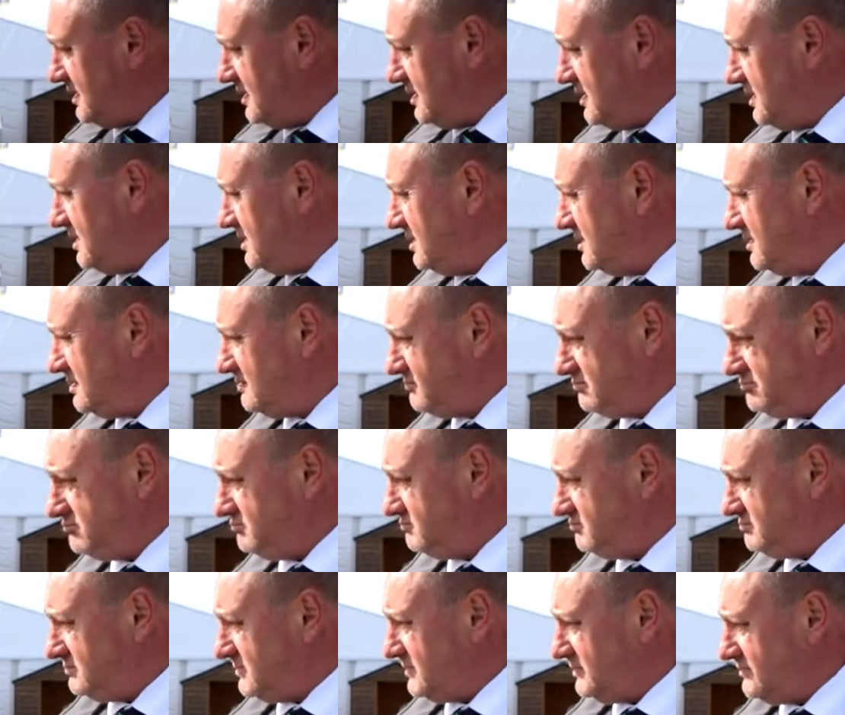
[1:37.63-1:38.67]
Uh,
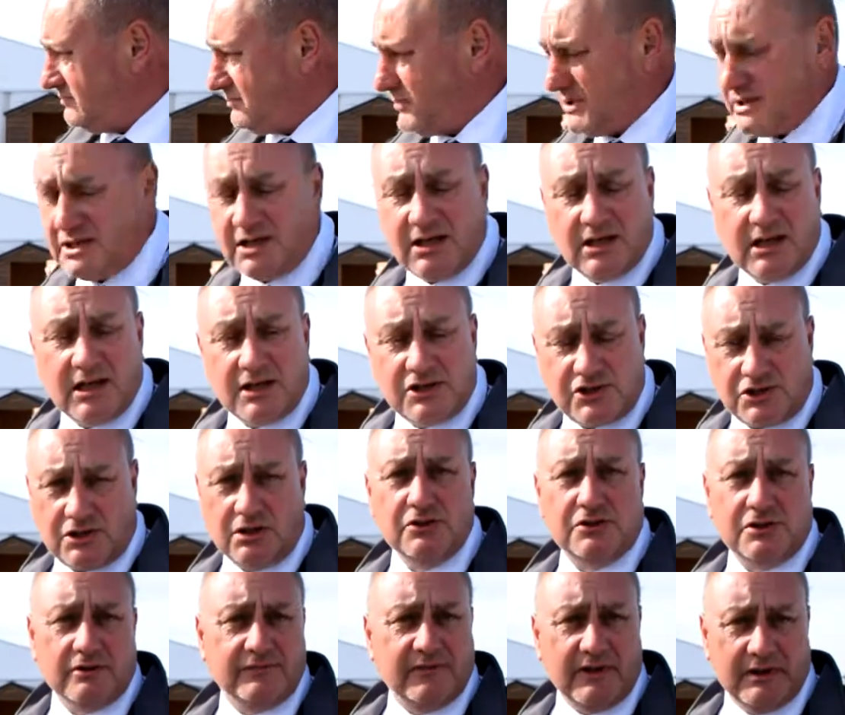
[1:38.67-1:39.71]
we deal
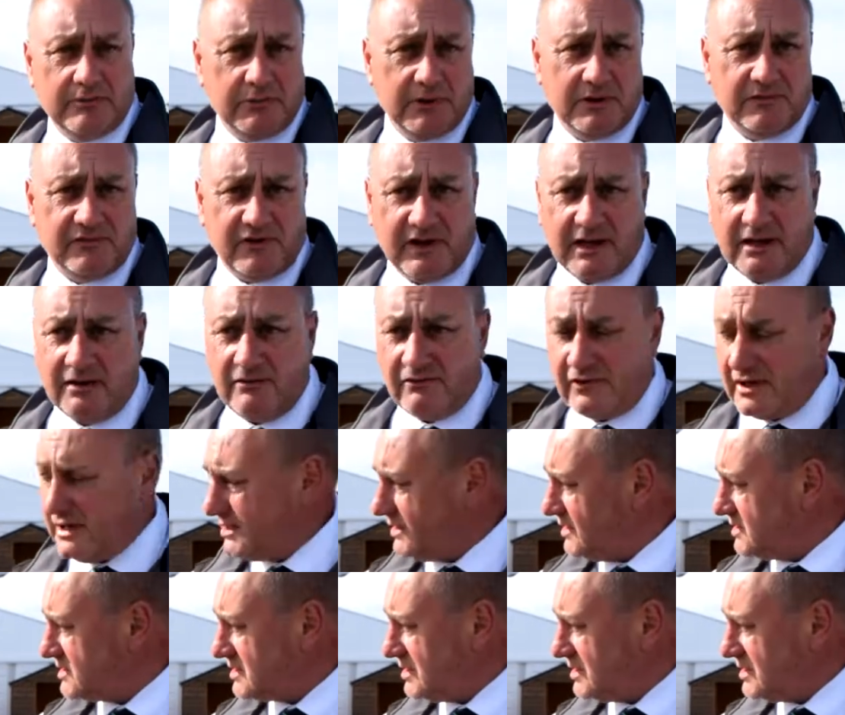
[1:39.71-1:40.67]
exclusively with Fane Valley,